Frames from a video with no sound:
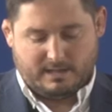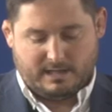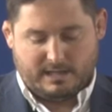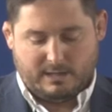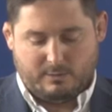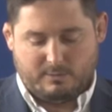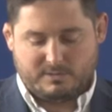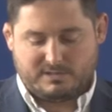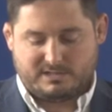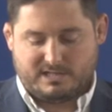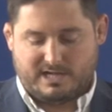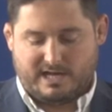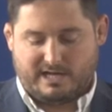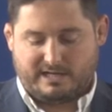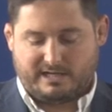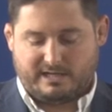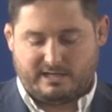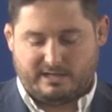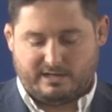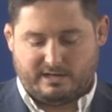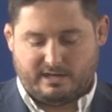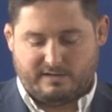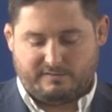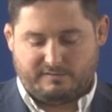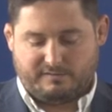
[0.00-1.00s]
He was
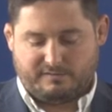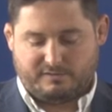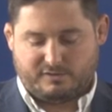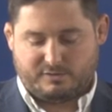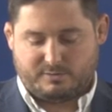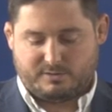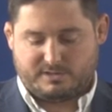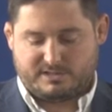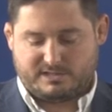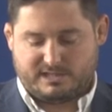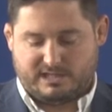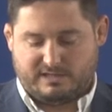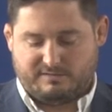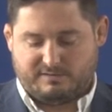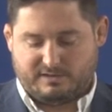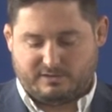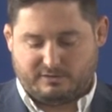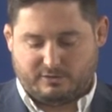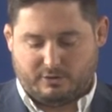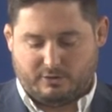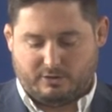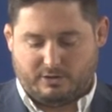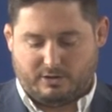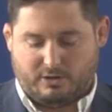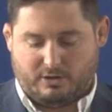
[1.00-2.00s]
lucky enough to receive a
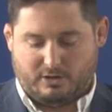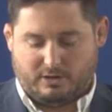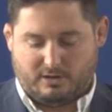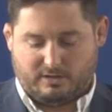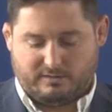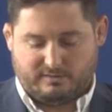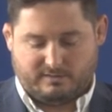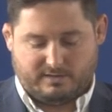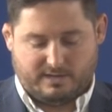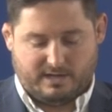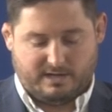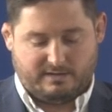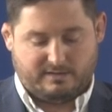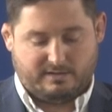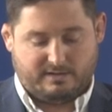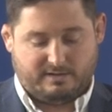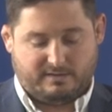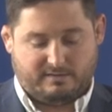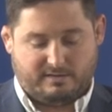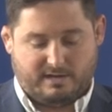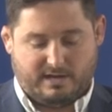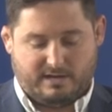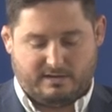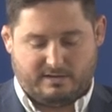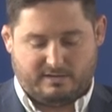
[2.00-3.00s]
donor heart and
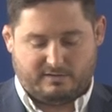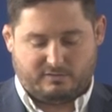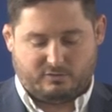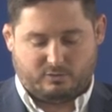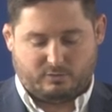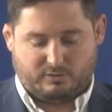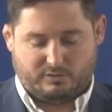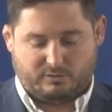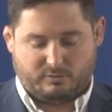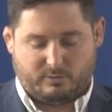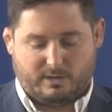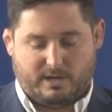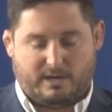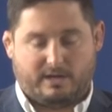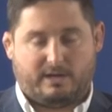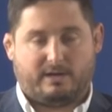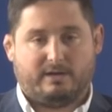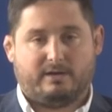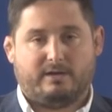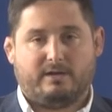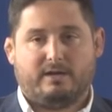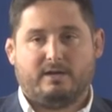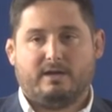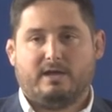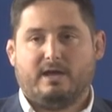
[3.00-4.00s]
did attend his daughter's
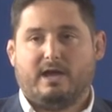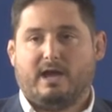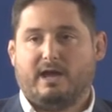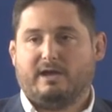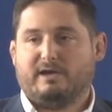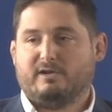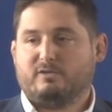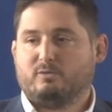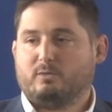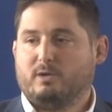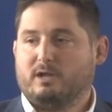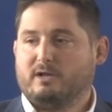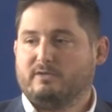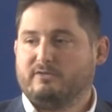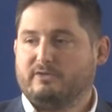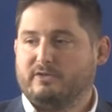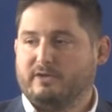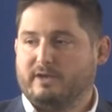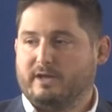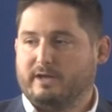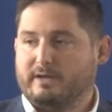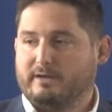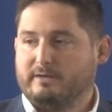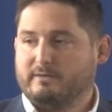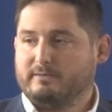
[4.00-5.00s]
wedding and is well
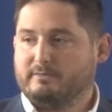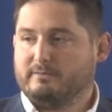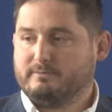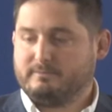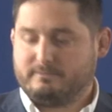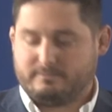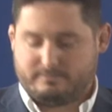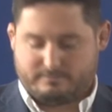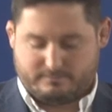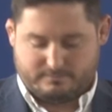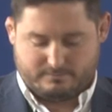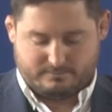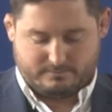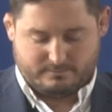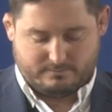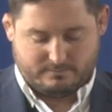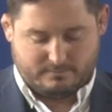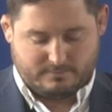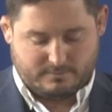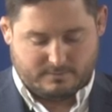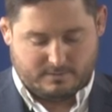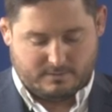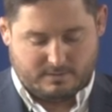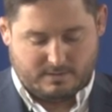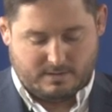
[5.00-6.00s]
today.
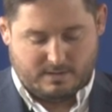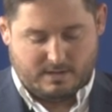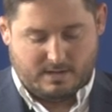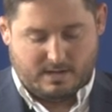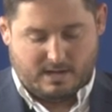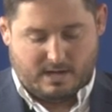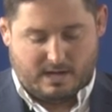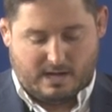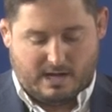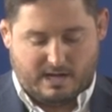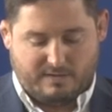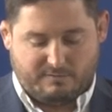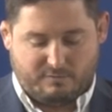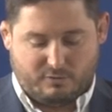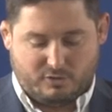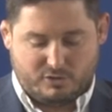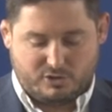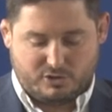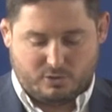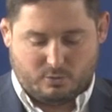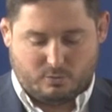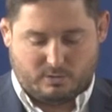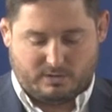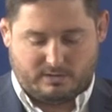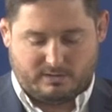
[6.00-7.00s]
I have
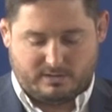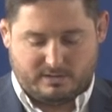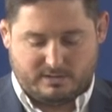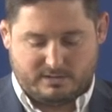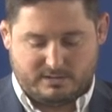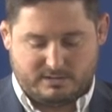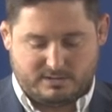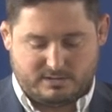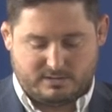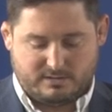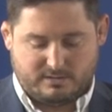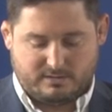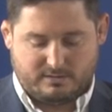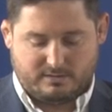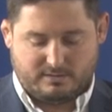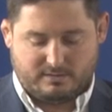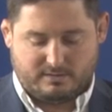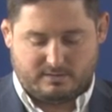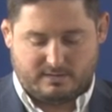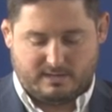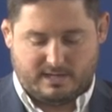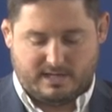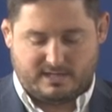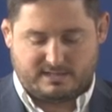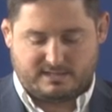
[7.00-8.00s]
also witnessed
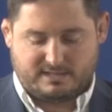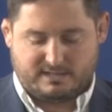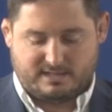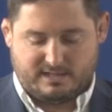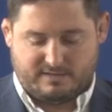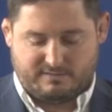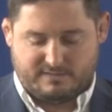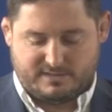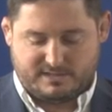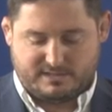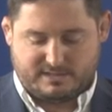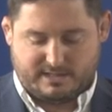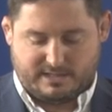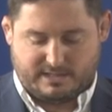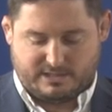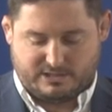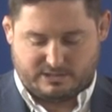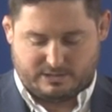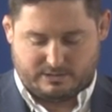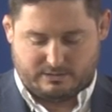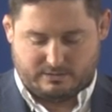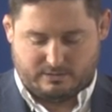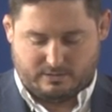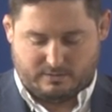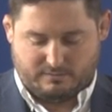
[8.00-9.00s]
the utter
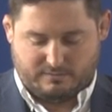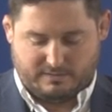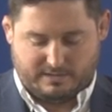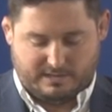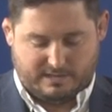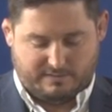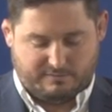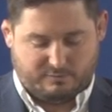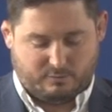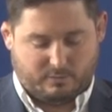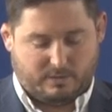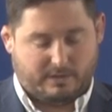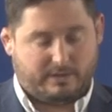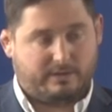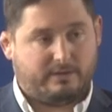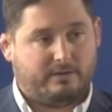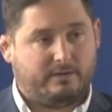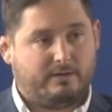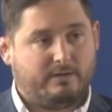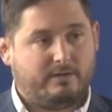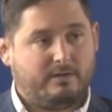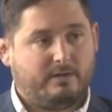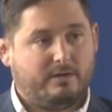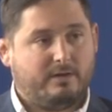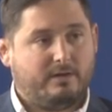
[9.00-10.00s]
devastation of a loved
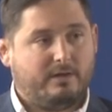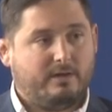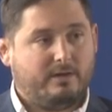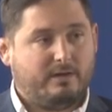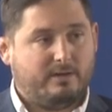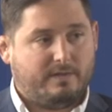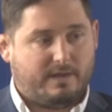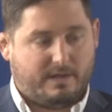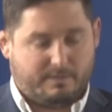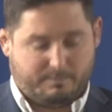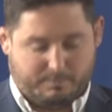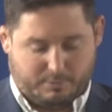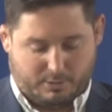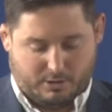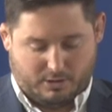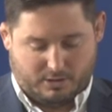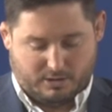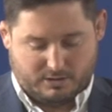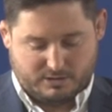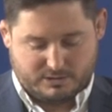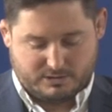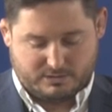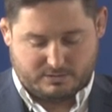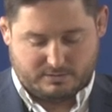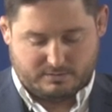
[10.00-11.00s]
one that
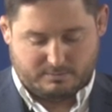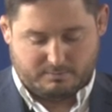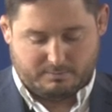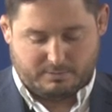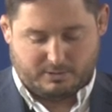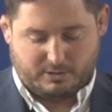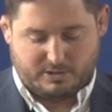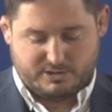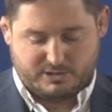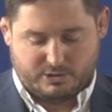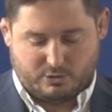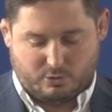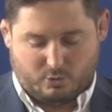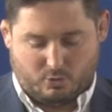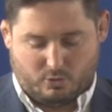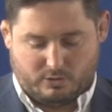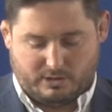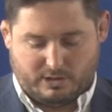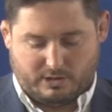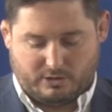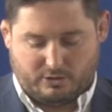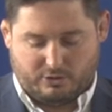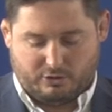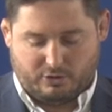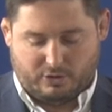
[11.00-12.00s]
passed because an
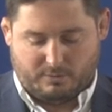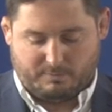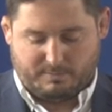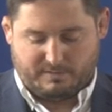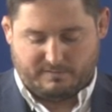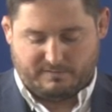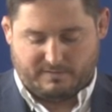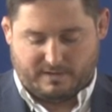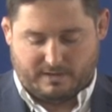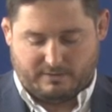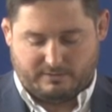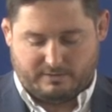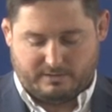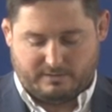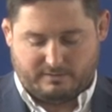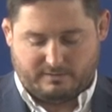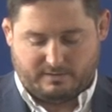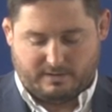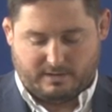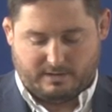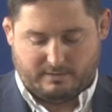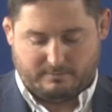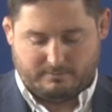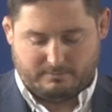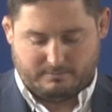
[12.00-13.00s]
organ could not be found
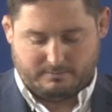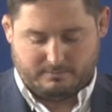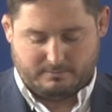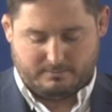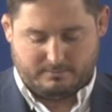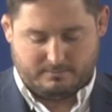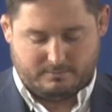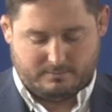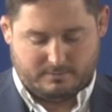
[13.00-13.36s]
in time.